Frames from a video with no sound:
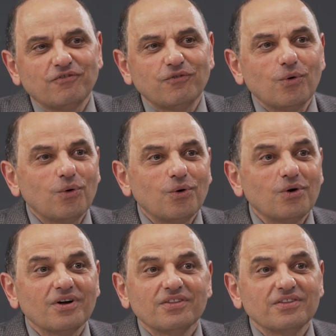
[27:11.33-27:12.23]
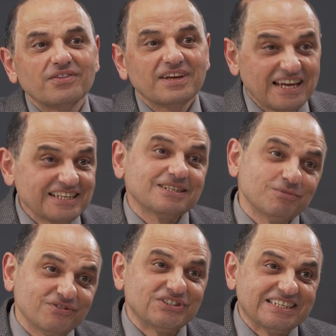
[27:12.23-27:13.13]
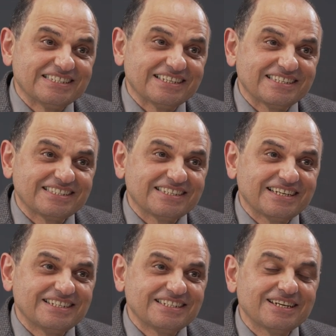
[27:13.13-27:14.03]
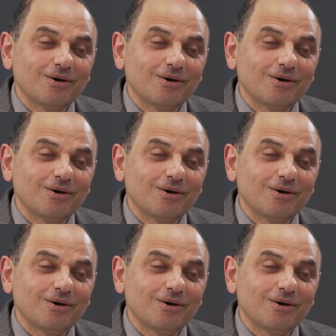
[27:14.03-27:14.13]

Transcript: for the kingdom of Jesus. And